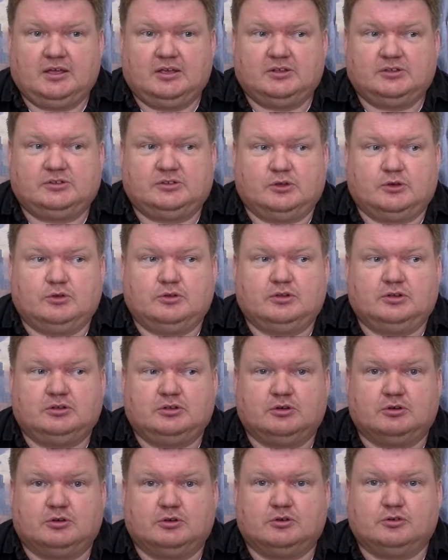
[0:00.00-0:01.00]
so that
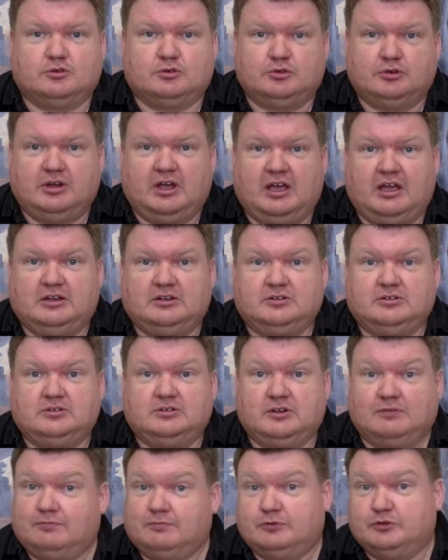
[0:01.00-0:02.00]
you can create
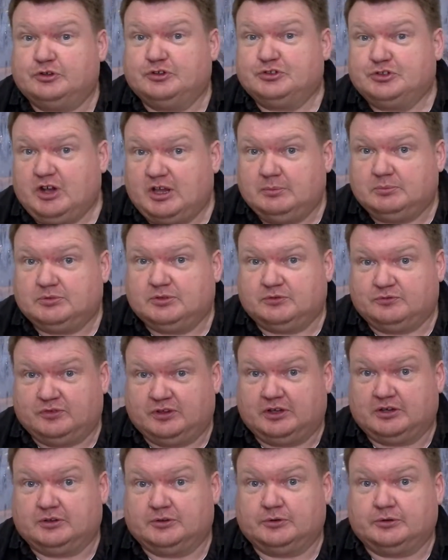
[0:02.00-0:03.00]
different shapes of
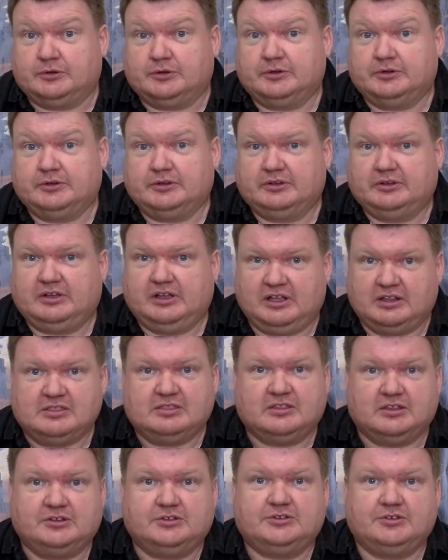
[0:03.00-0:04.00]
vehicle in
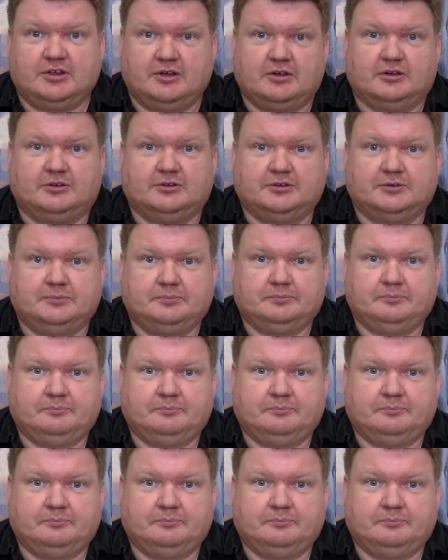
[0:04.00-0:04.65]
this size.